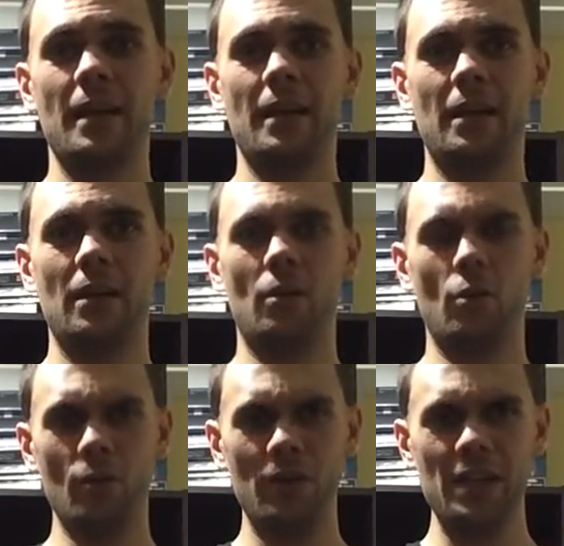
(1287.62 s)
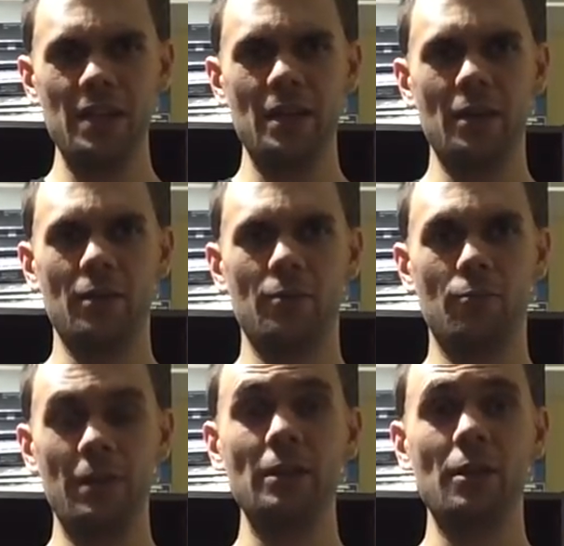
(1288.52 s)
all the
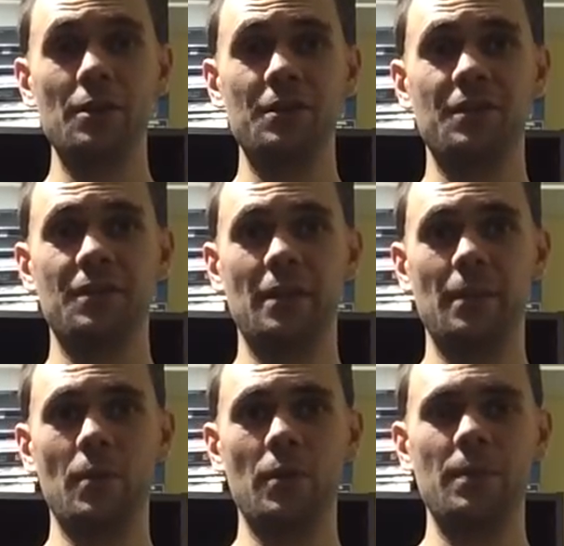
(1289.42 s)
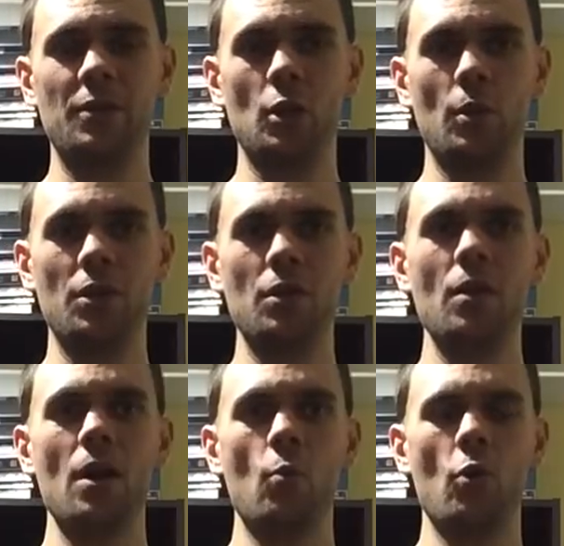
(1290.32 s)
reloads that I'm going to be showing you
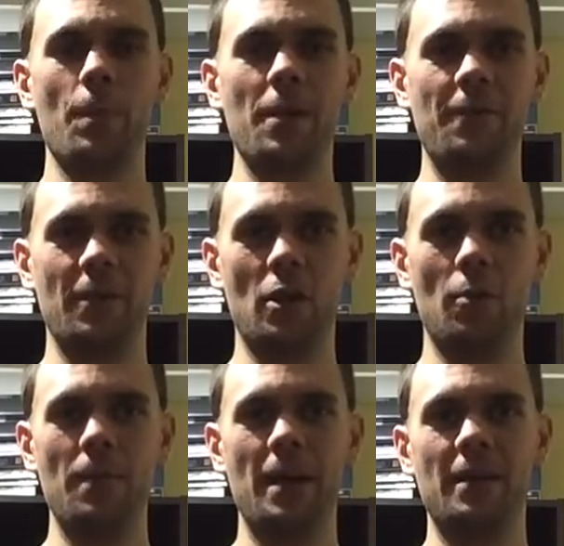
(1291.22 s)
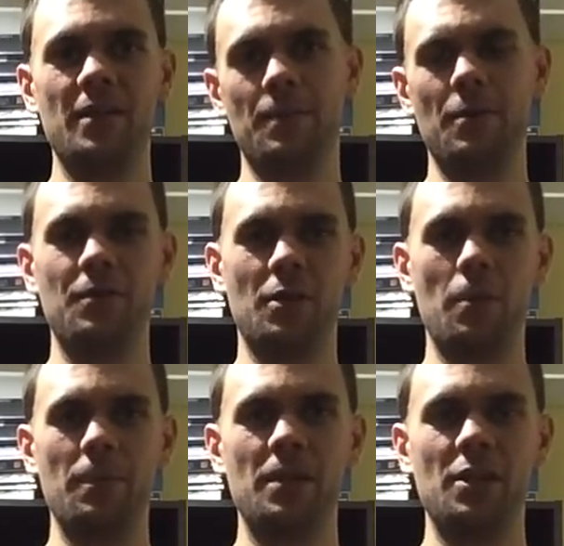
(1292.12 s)
work better for combat as opposed to
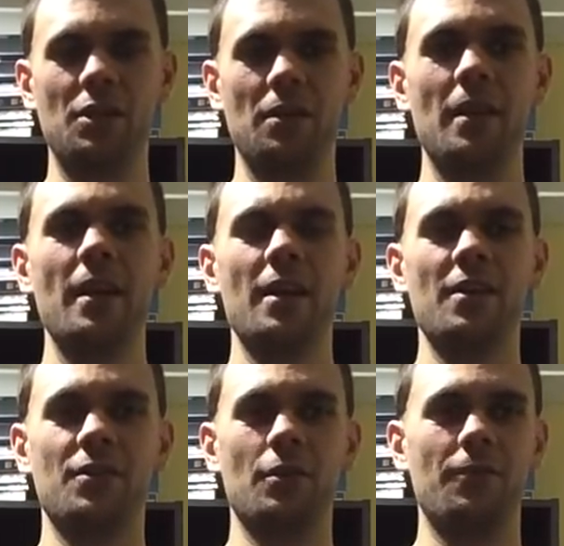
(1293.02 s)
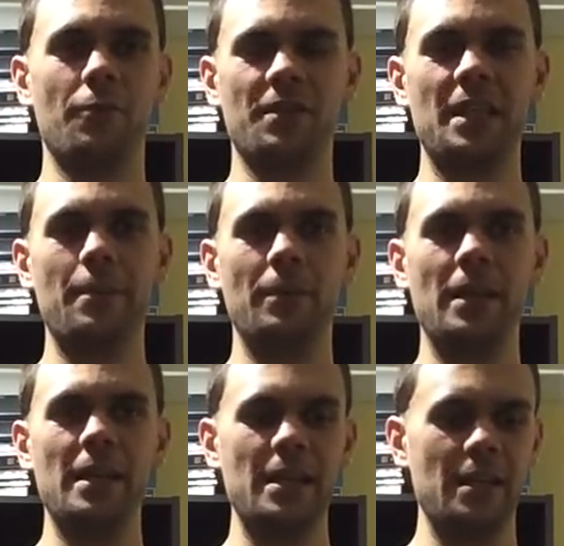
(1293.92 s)
competition. So for example,
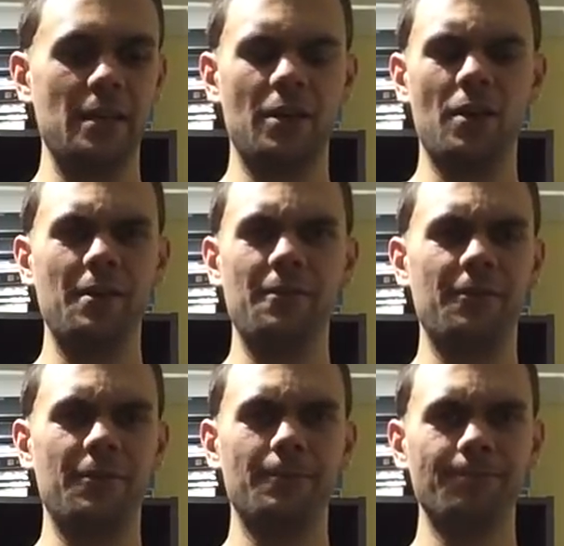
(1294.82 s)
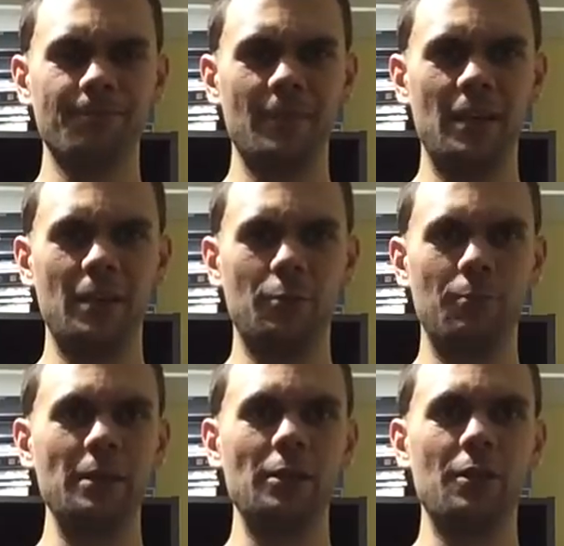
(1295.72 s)
any kind of
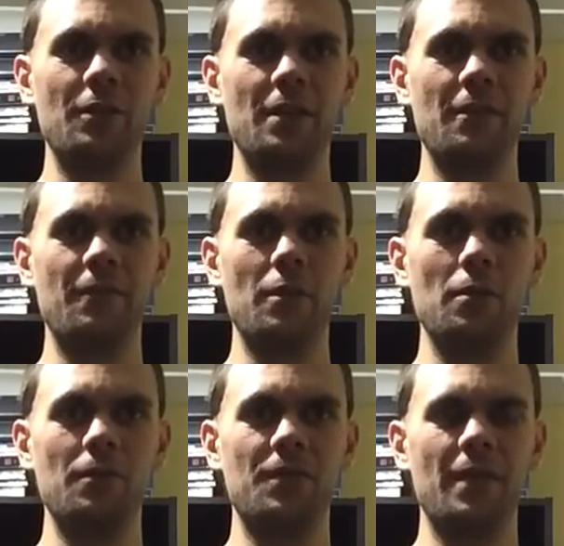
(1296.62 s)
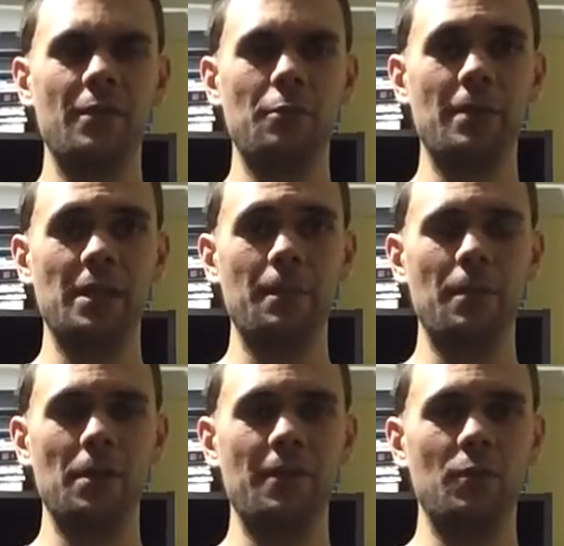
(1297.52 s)
reload that involves having to rack the
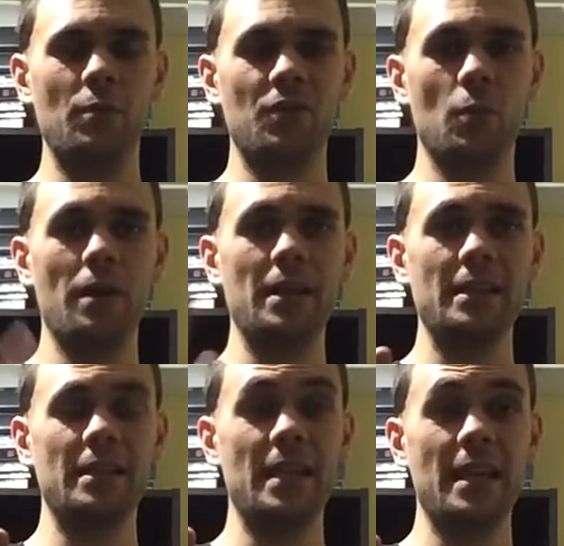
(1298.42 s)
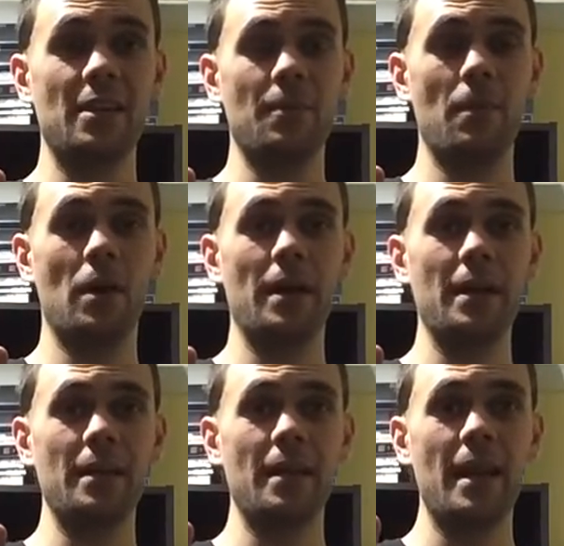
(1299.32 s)
bolt afterwards, where I need to take
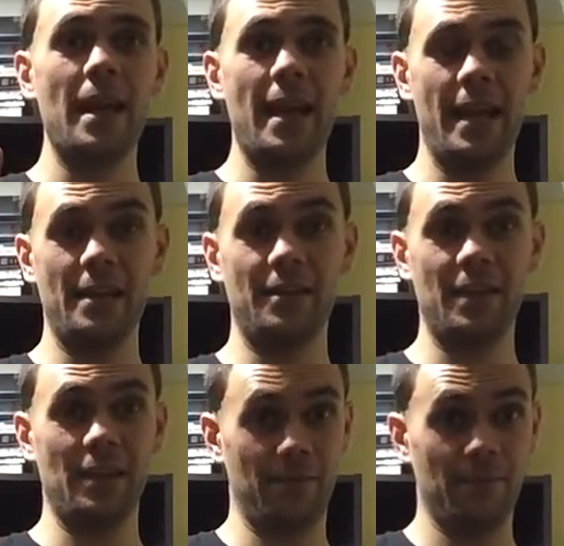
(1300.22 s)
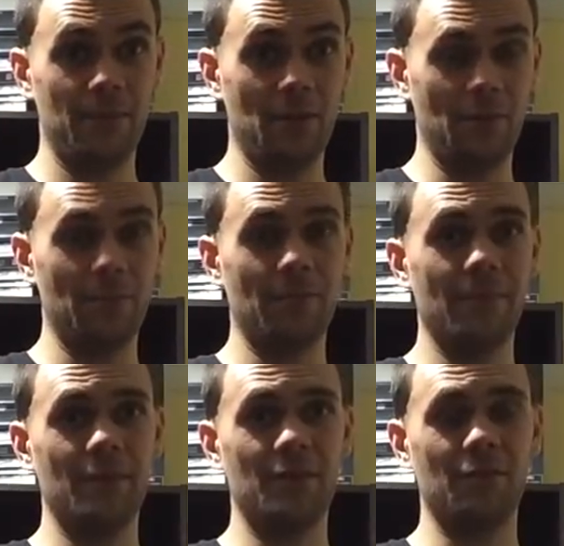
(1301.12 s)
my hand that, you know,
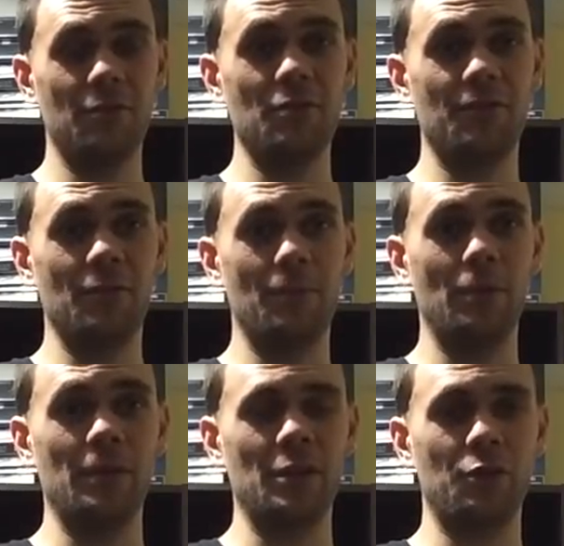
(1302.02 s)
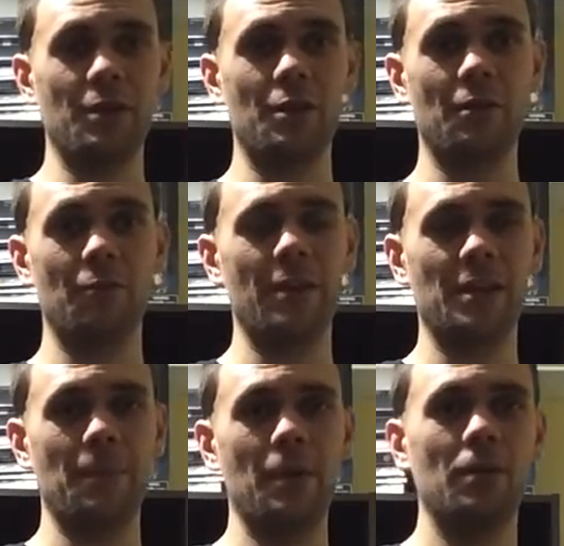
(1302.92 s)
is used for pulling the trigger and
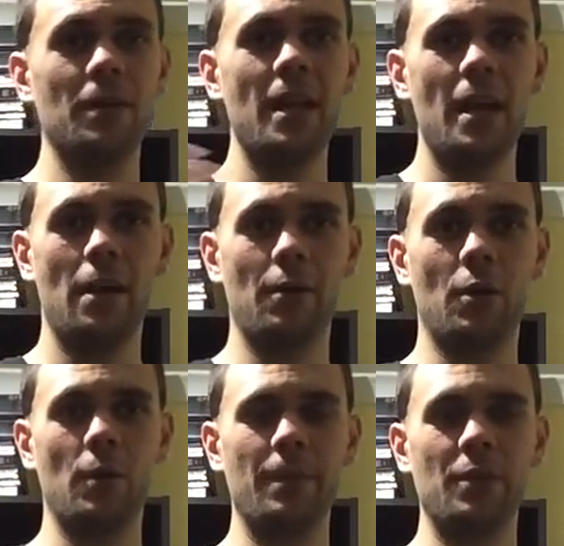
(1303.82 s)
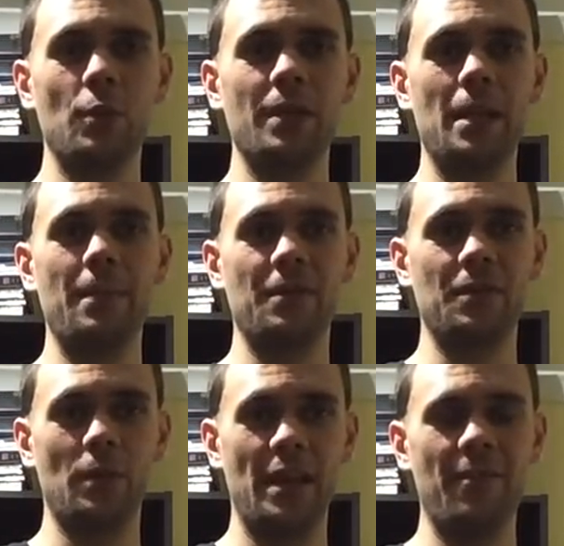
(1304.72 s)
rack the bolt, I'm not going to be doing that because
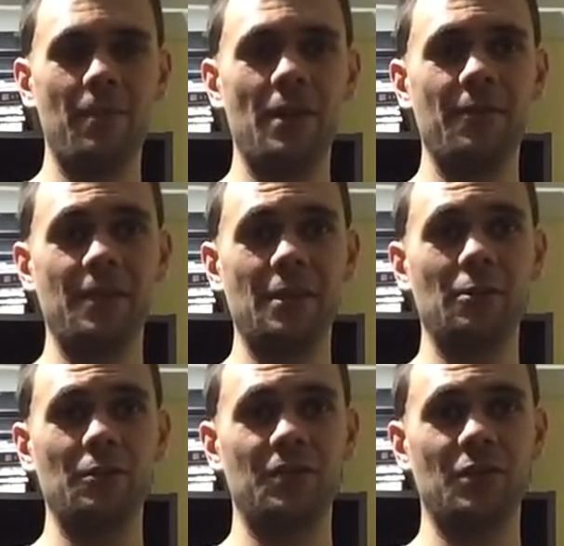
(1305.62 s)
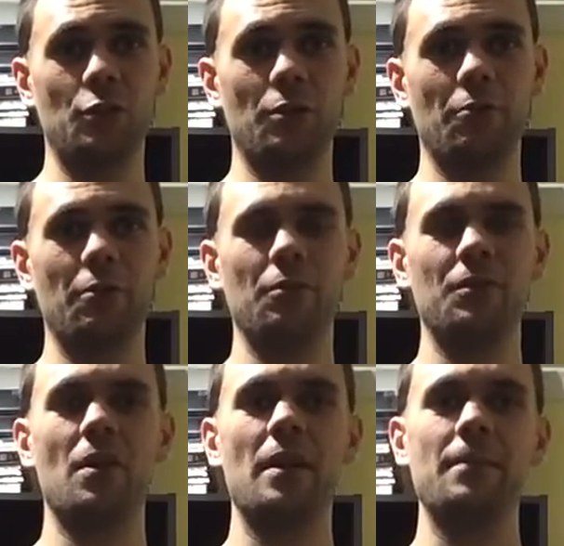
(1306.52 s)
I want to have my finger close to the trigger at all
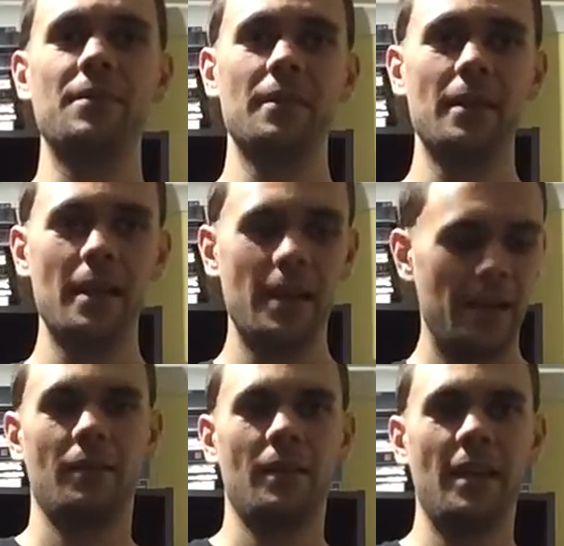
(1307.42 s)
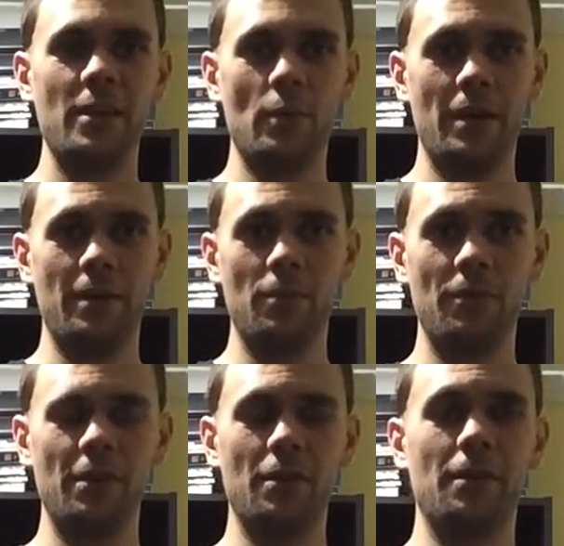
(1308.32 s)
times. Anyway,
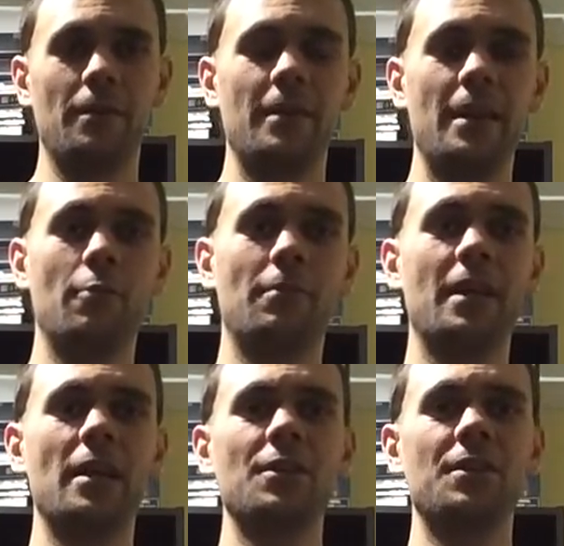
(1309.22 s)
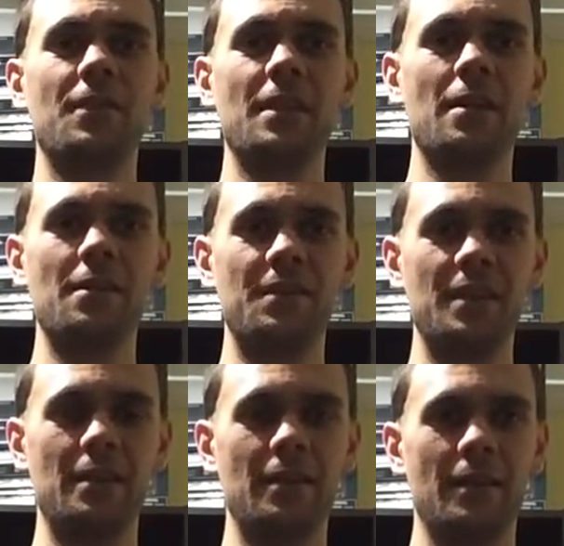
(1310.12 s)
moving on. Now, regardless if the gun is
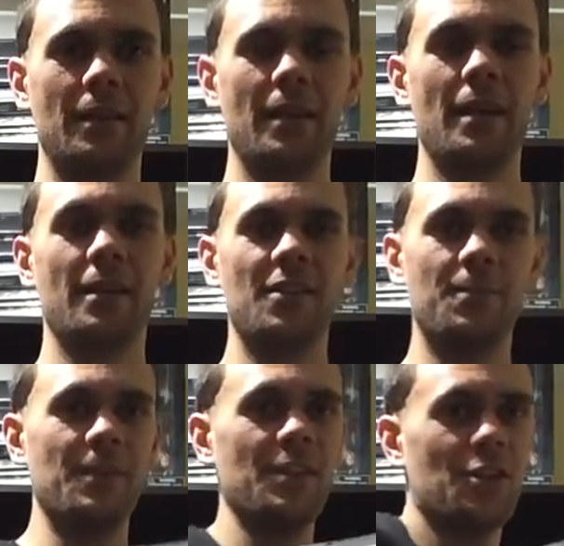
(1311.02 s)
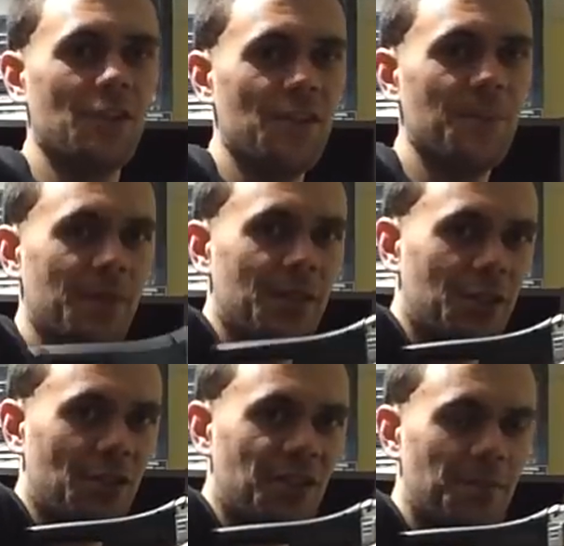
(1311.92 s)
in this position, this
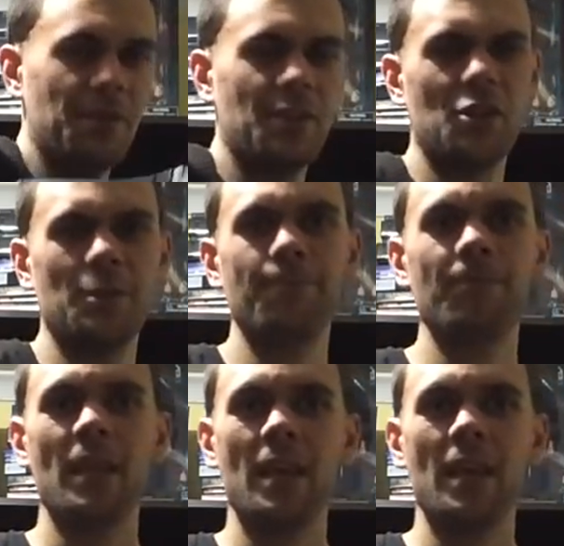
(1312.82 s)
position, this position,